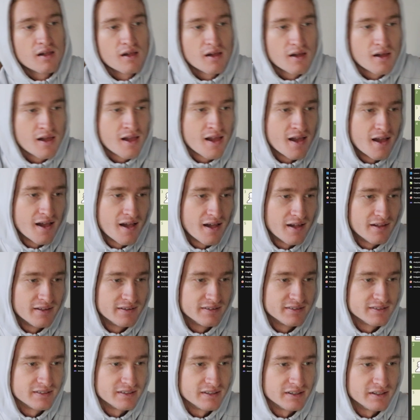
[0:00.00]
I
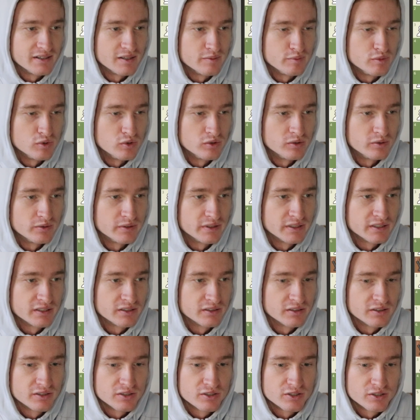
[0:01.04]
end up doing
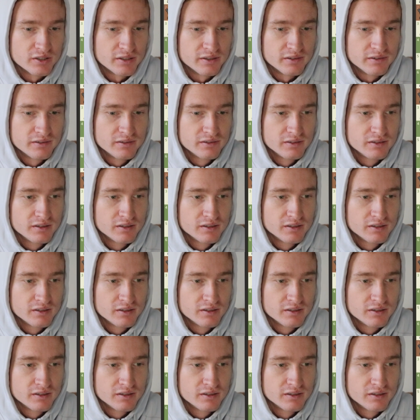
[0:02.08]
ridiculous shit.